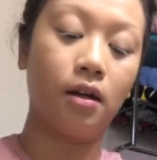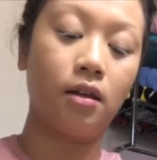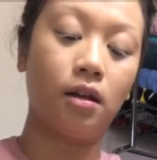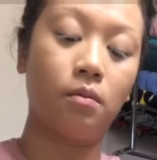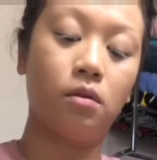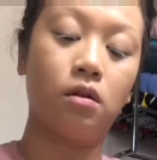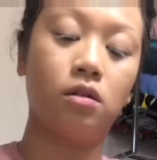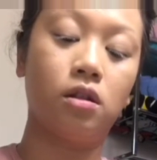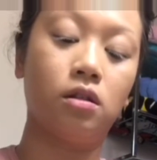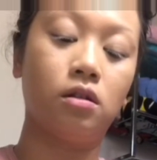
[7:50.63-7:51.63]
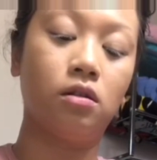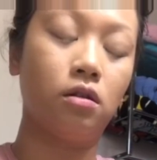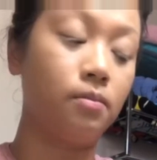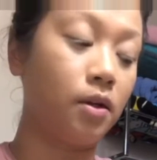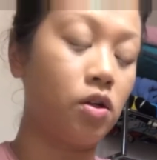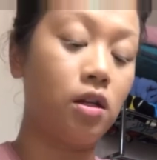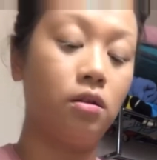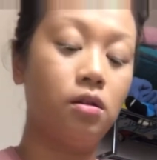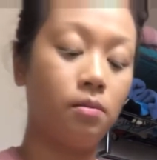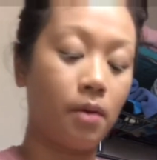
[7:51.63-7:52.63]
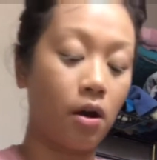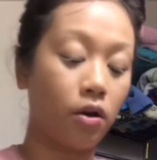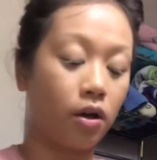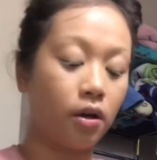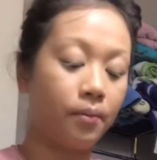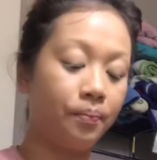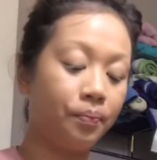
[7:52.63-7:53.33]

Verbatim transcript: and then I'm gonna just use my translucent powder,